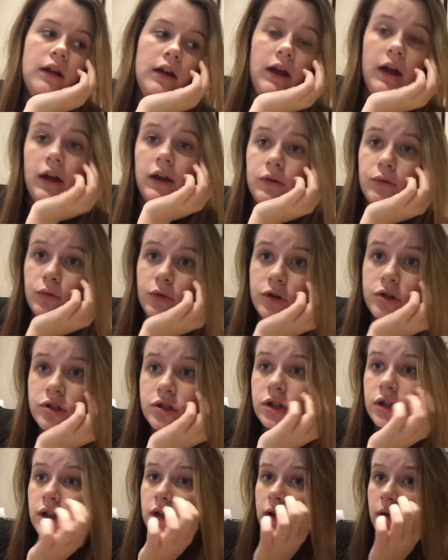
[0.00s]
and
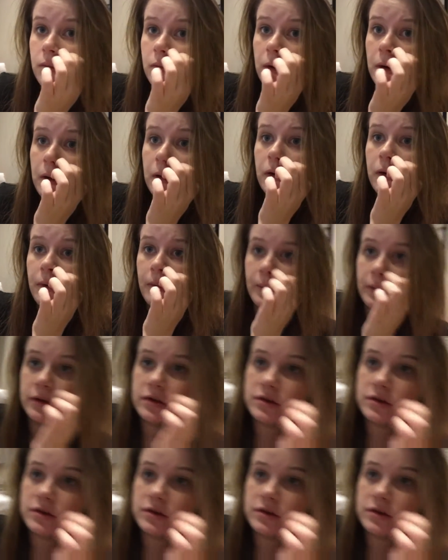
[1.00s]
watching American Horror